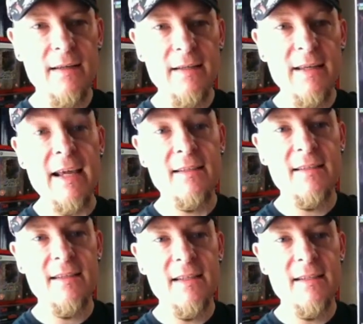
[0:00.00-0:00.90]
yes,
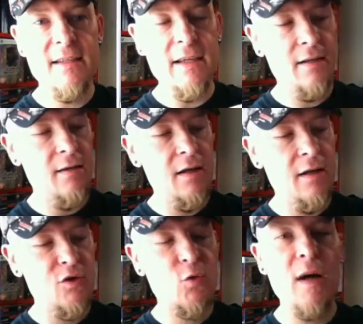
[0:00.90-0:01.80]
this is the
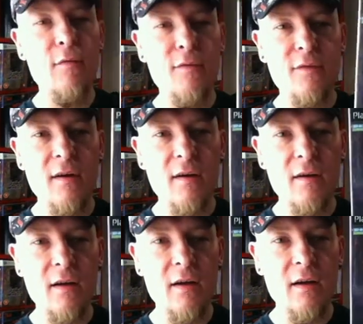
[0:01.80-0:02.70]
12th
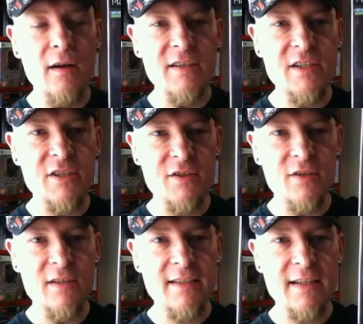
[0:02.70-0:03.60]
addition
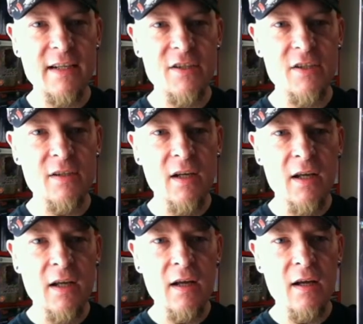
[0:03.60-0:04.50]
to this collection,
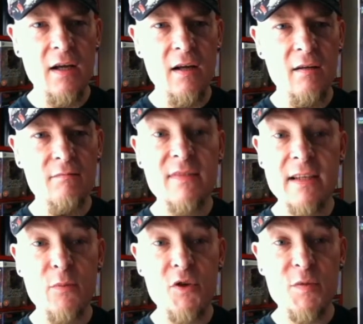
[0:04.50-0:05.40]

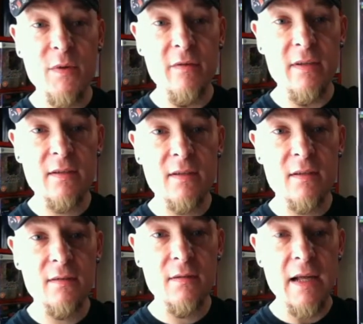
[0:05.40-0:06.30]
Samurai
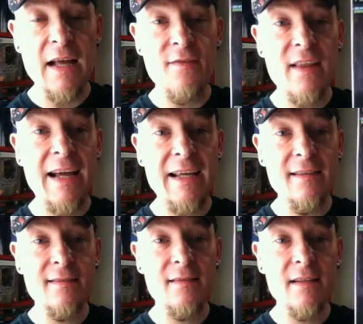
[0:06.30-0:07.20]
Spirits, and that
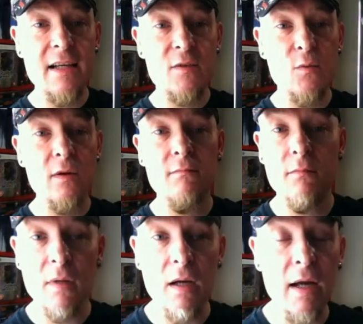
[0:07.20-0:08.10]
is the last one.
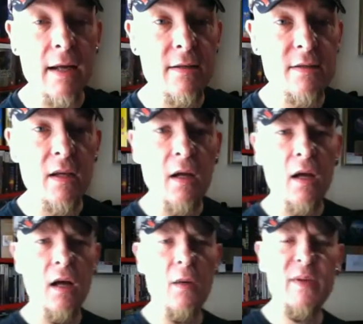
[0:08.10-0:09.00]
And
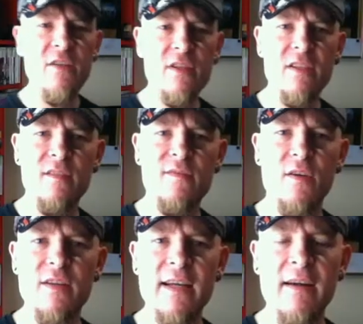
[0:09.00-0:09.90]
I'll be interested to
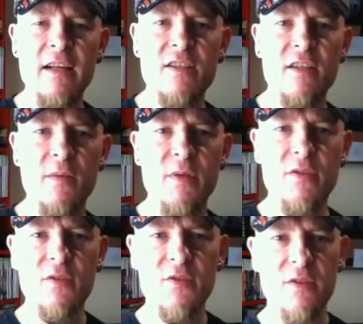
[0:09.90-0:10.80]
find out actually,
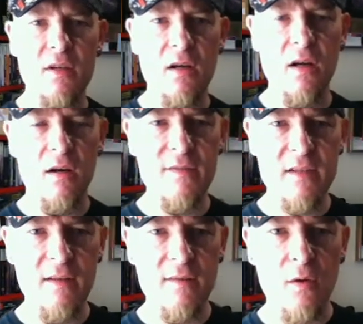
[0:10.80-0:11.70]
because
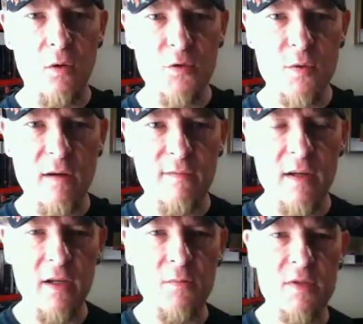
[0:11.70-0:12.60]
obviously I've got all 12
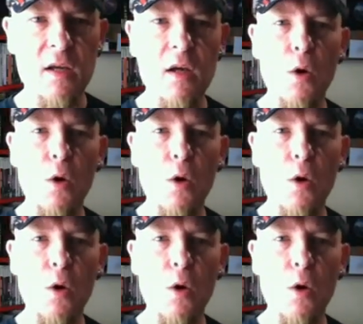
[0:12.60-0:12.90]
volumes.